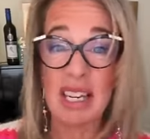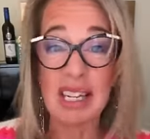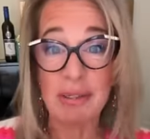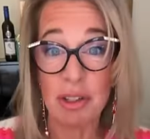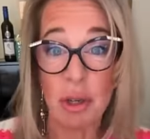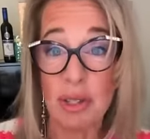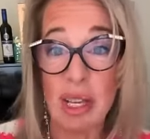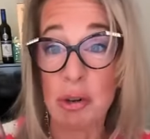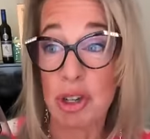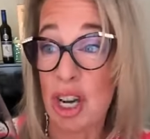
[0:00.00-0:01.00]
didn't give two
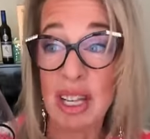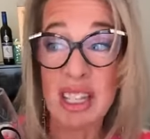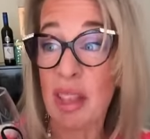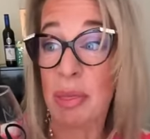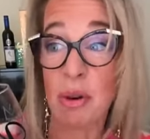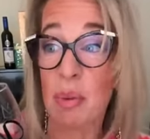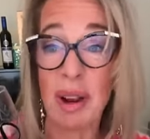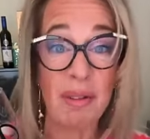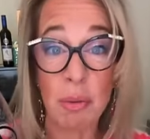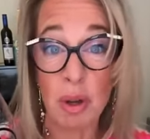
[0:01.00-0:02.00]
single shits and thought
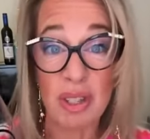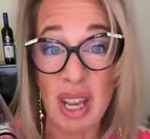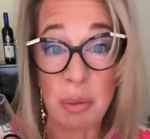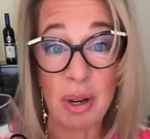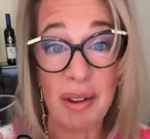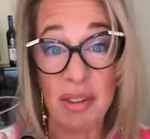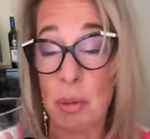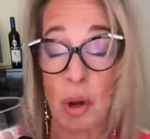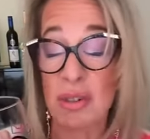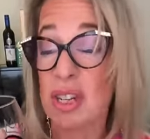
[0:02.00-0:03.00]
whatever you want, said whatever
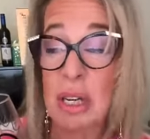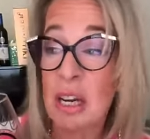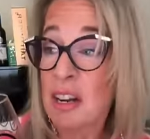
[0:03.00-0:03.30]
you want.